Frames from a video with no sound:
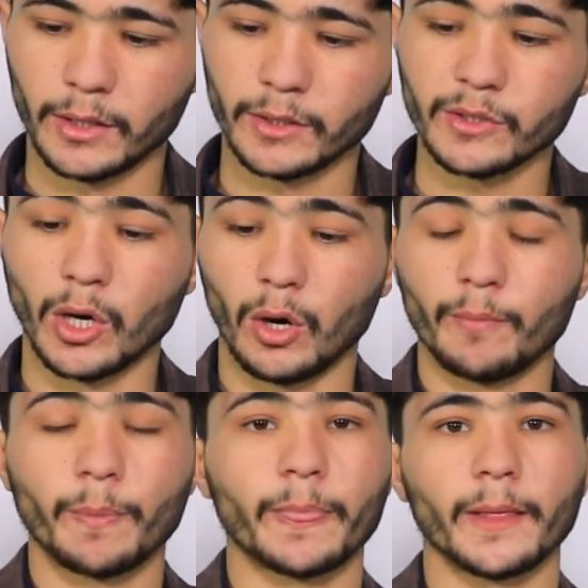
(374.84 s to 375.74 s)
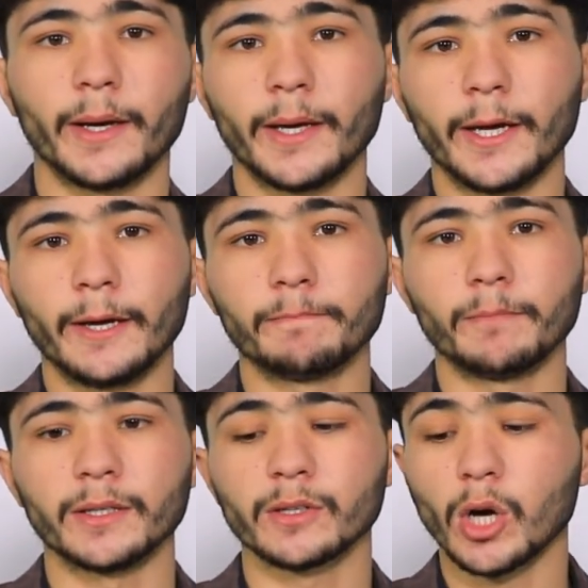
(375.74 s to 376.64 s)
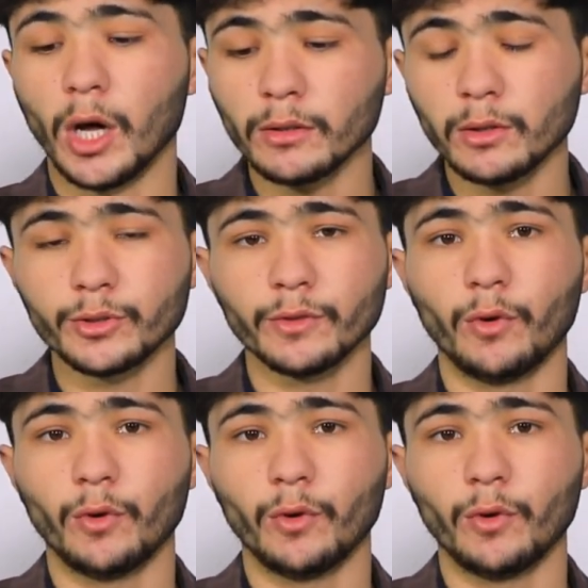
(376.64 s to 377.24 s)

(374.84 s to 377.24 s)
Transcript: So, as a conclusion